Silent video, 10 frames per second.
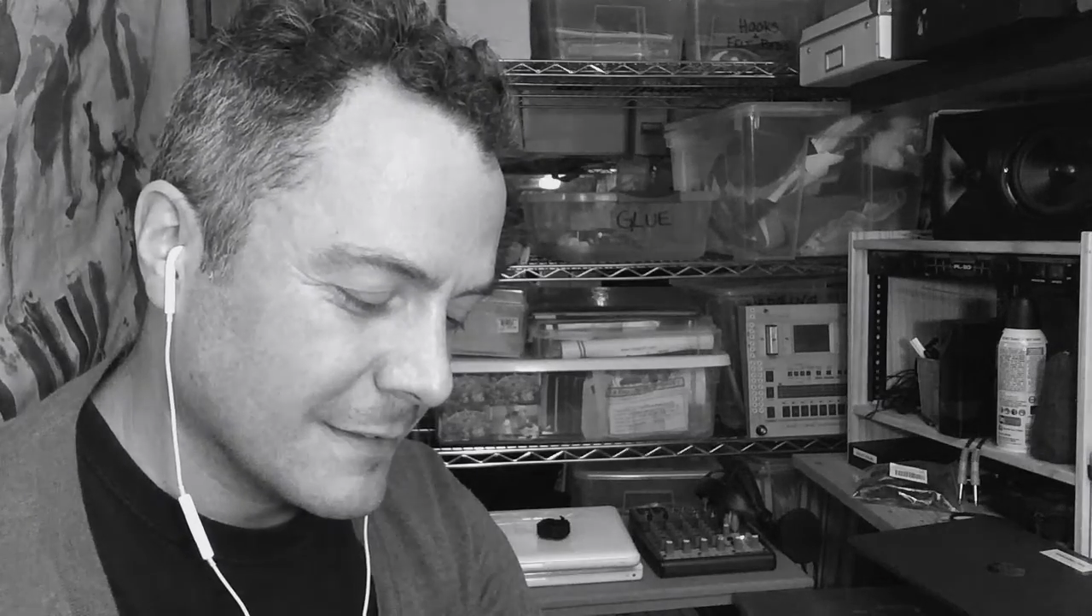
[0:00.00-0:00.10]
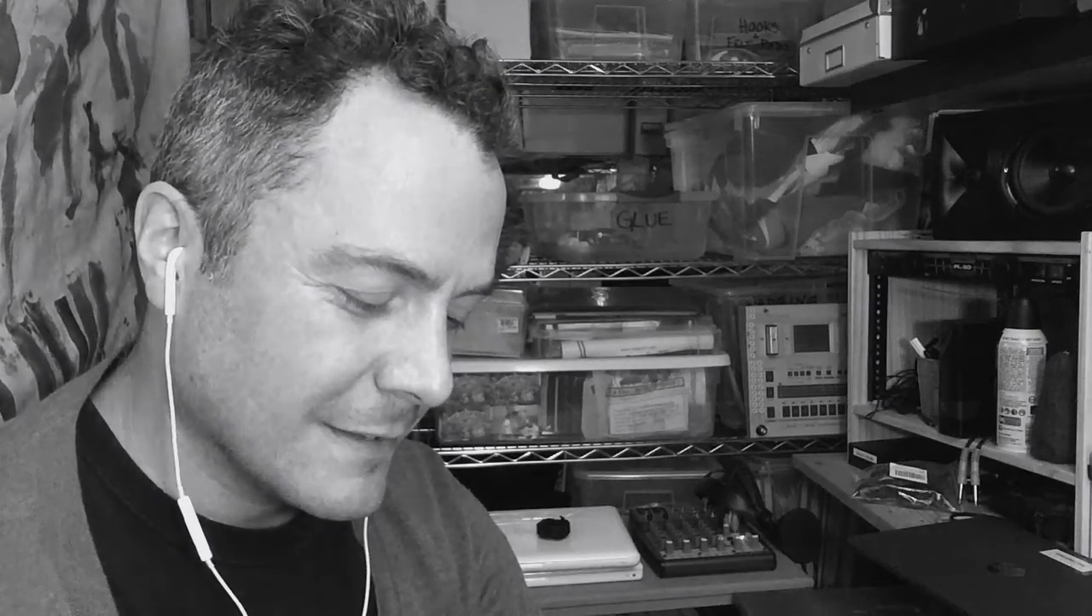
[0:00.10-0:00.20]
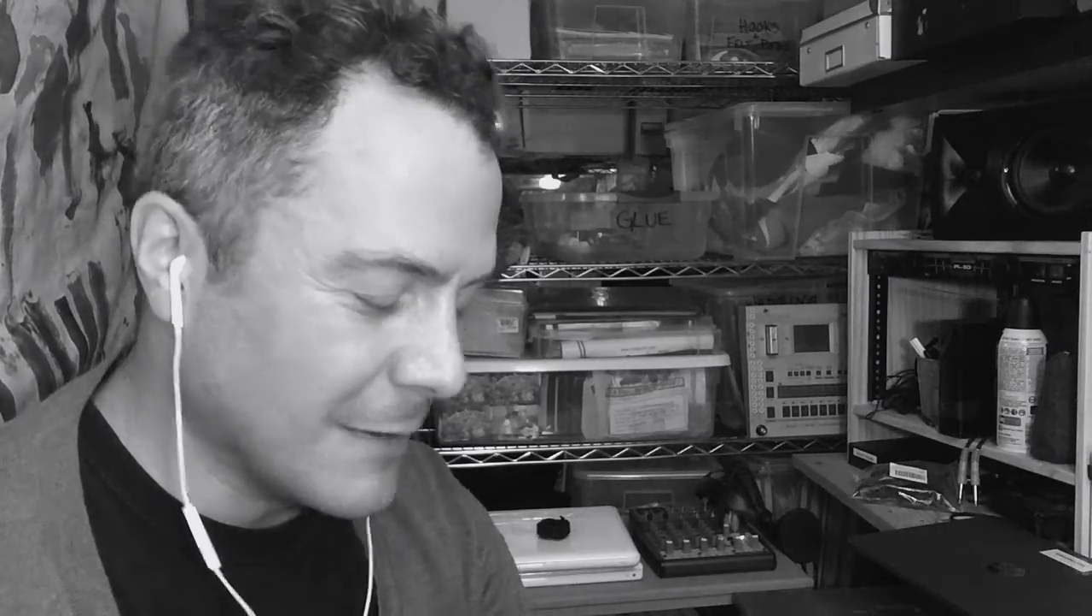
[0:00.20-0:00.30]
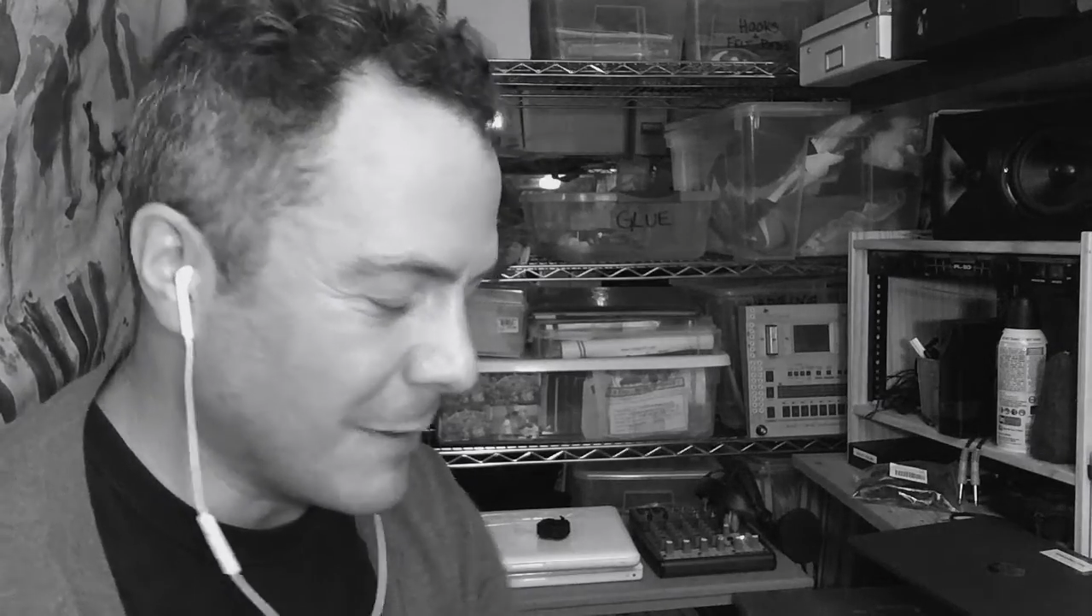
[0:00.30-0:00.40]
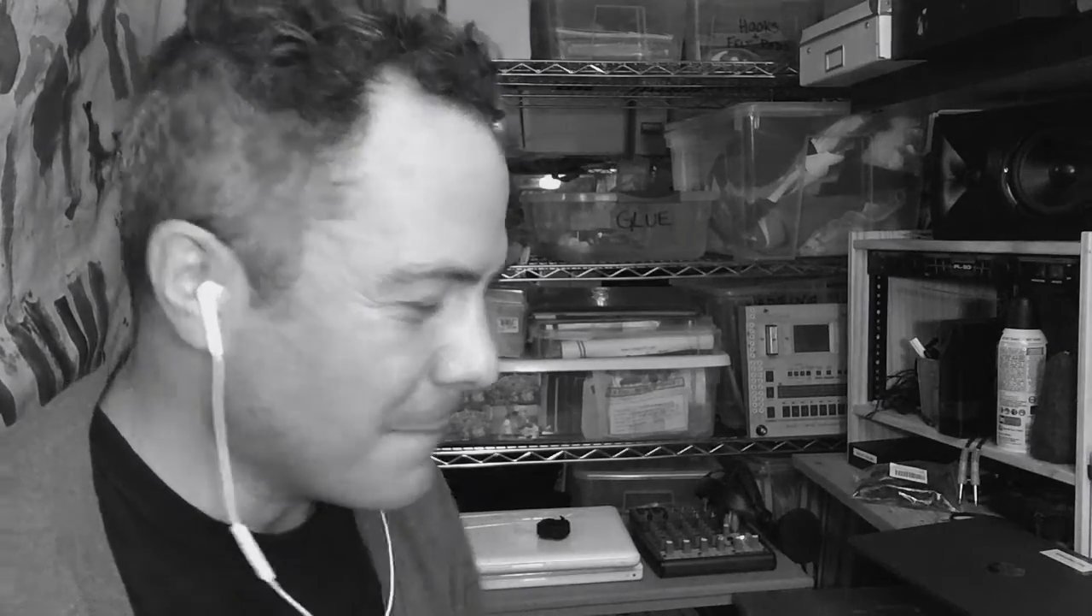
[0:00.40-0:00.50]

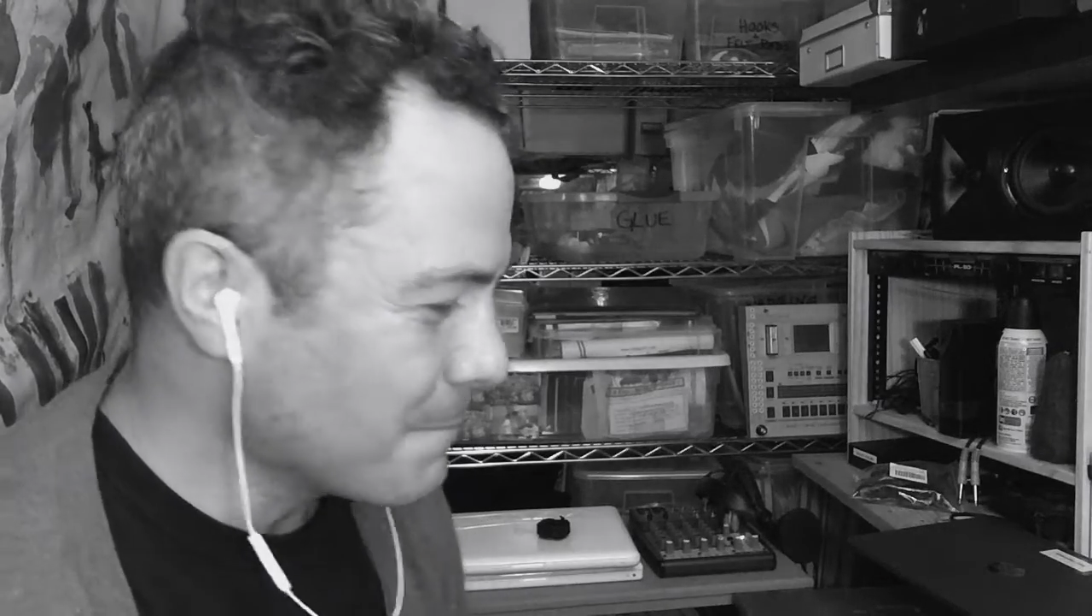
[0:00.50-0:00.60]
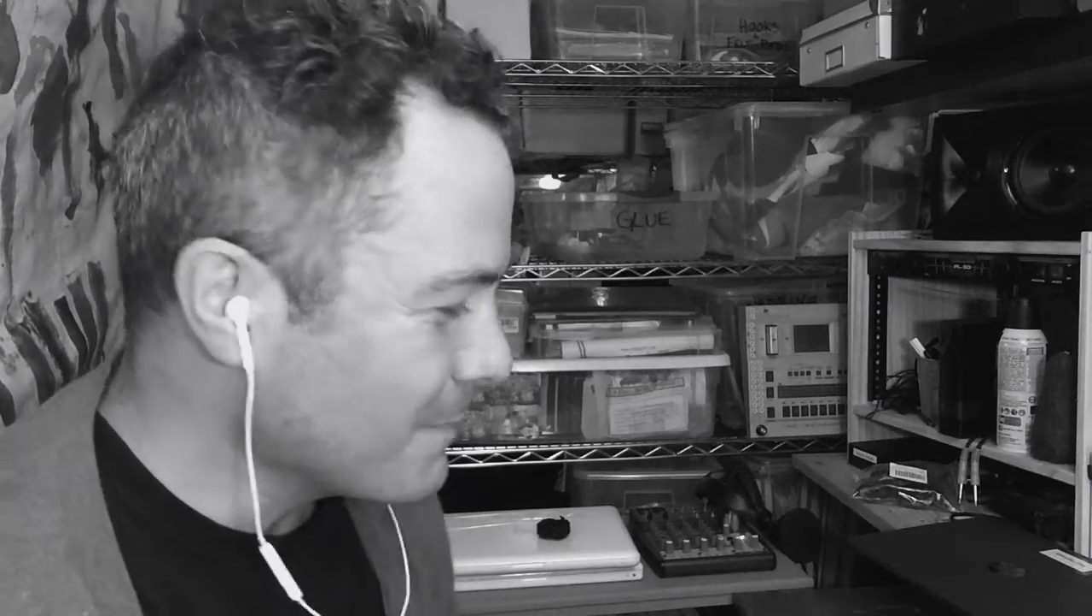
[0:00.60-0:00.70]
Anyway,